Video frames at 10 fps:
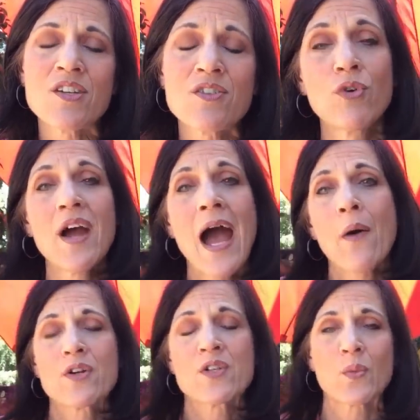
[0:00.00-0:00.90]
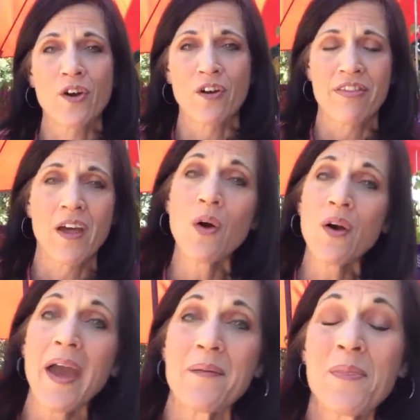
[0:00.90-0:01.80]
Four hours worth.
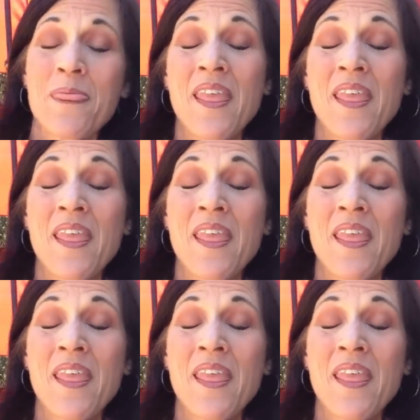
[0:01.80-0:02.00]
Okay.